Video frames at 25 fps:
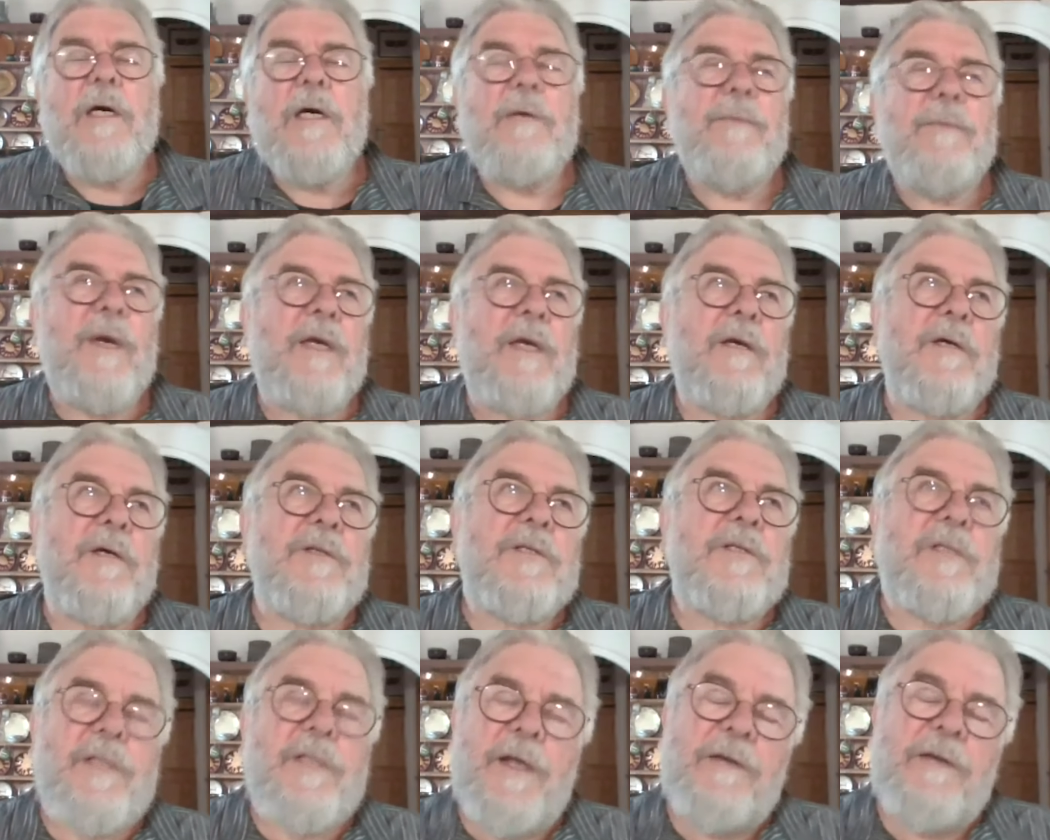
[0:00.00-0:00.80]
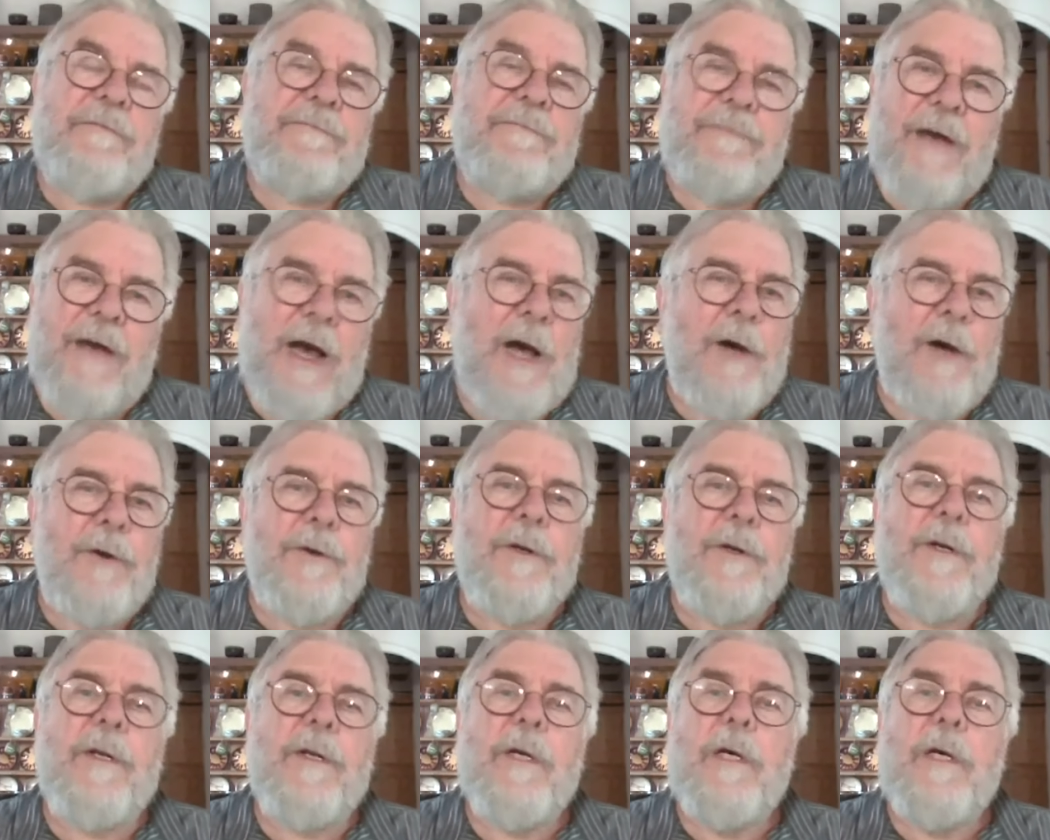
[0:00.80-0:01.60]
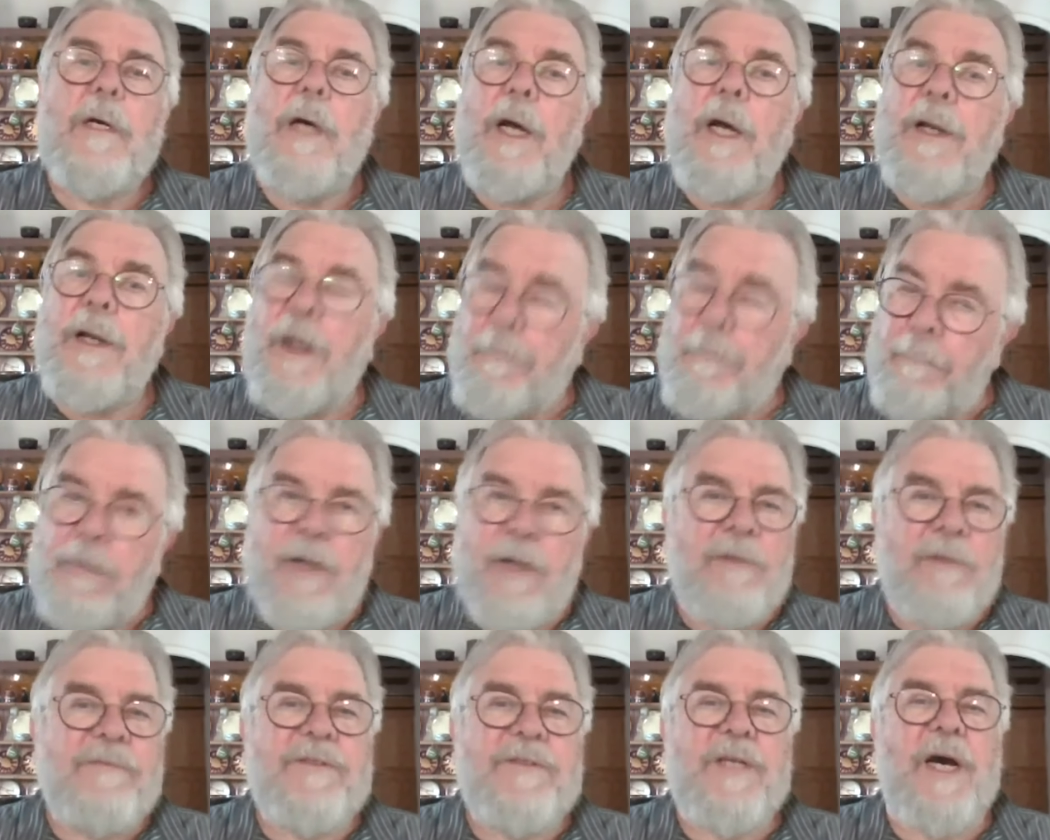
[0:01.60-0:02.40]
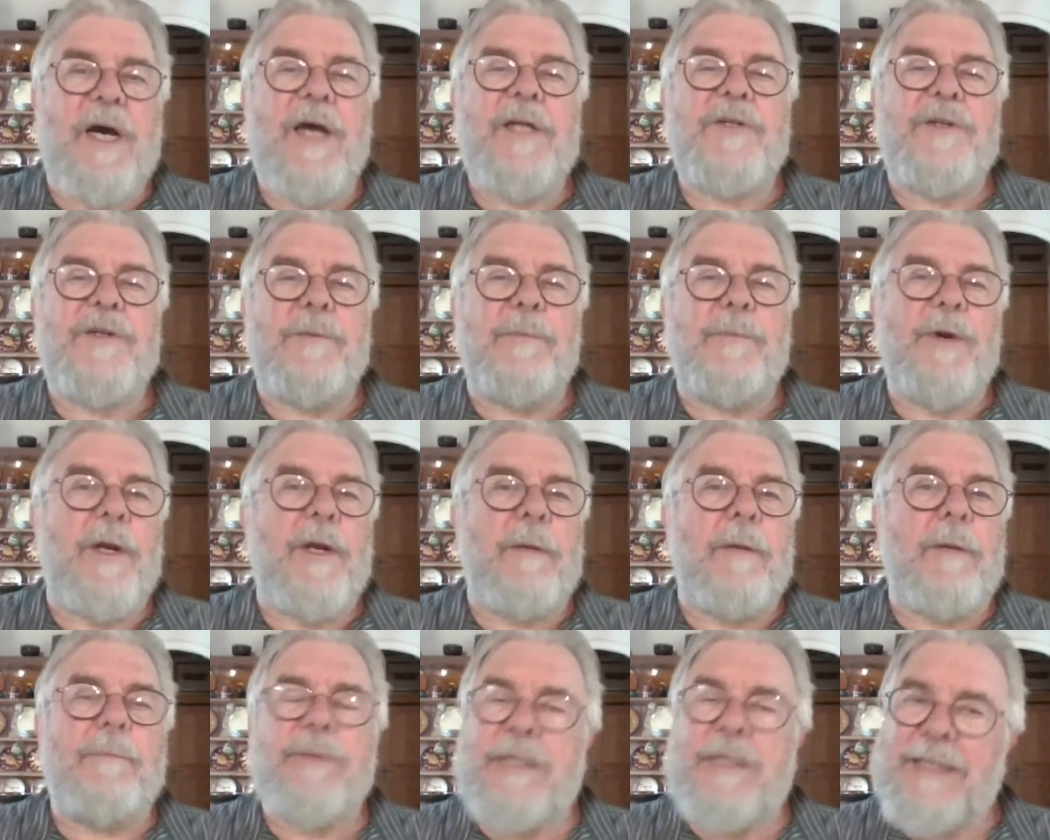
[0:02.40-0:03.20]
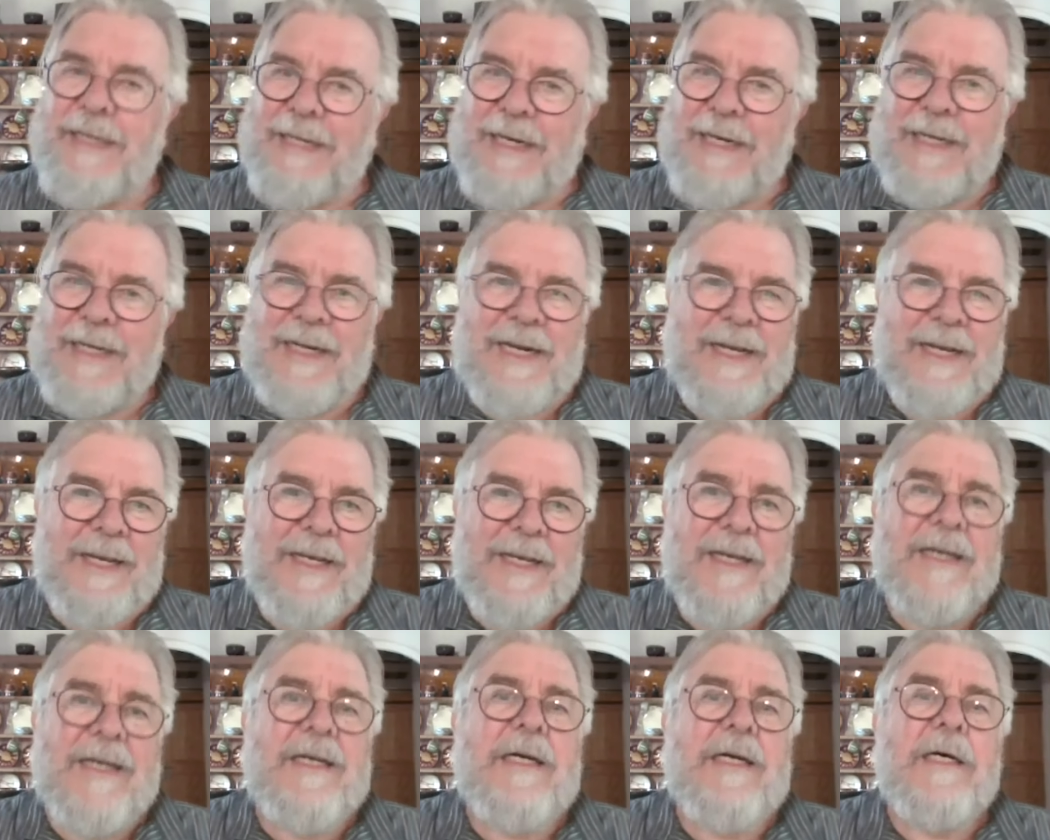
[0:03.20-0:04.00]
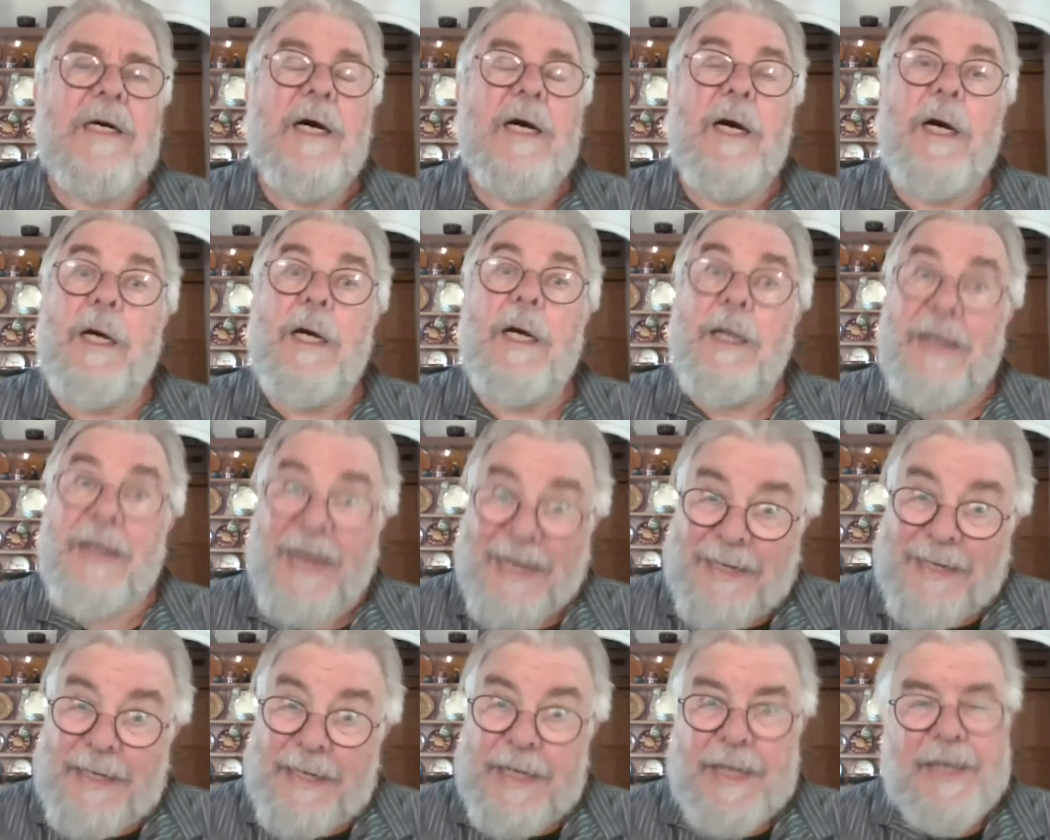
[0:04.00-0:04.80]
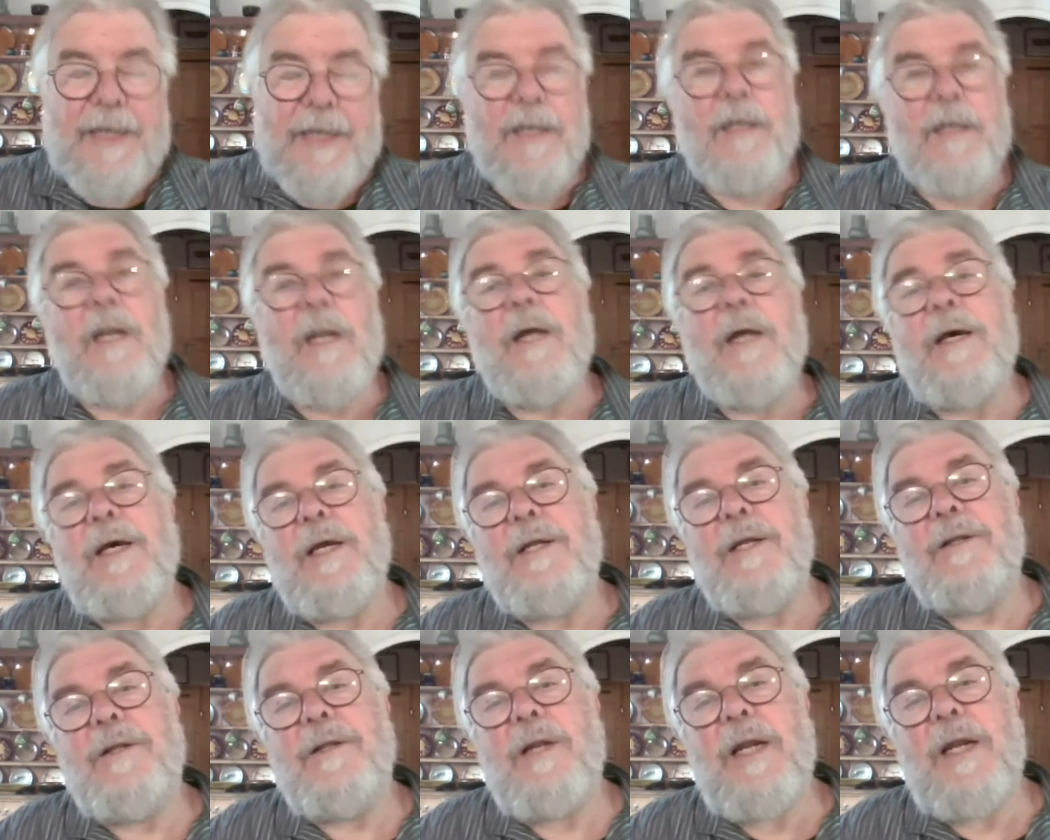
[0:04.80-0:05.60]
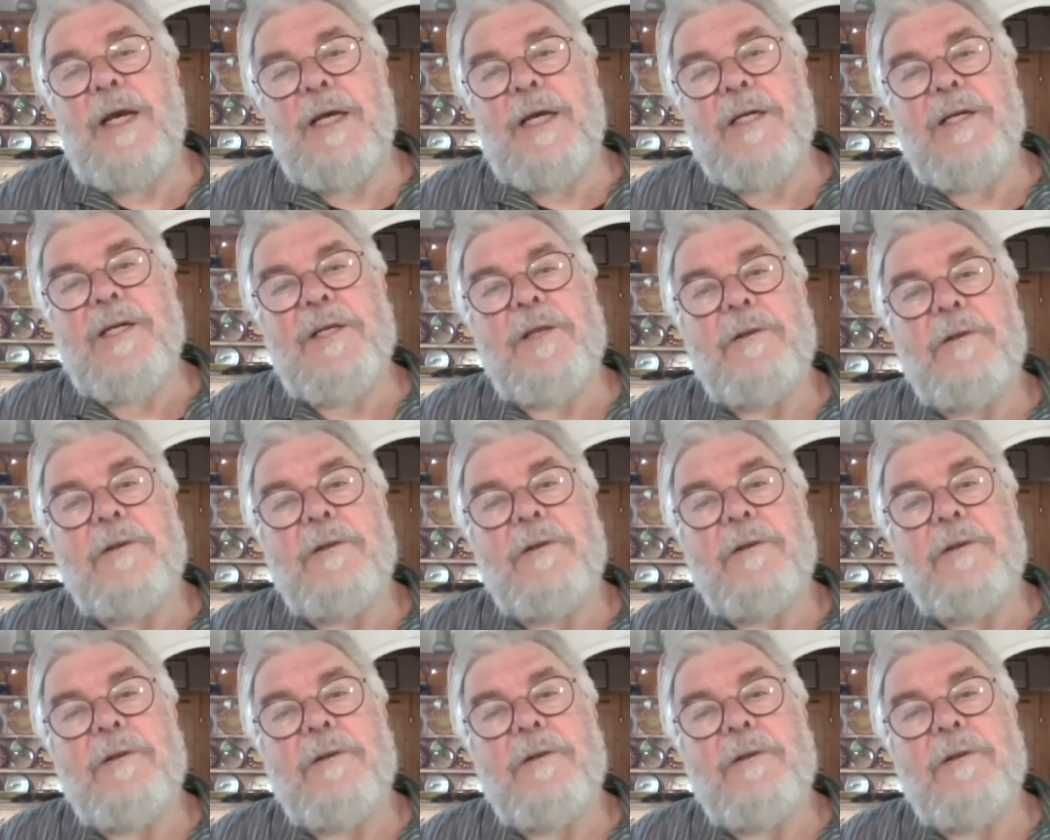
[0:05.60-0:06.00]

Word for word: because they found a number of sites in Britain, particularly Langdale in the Lake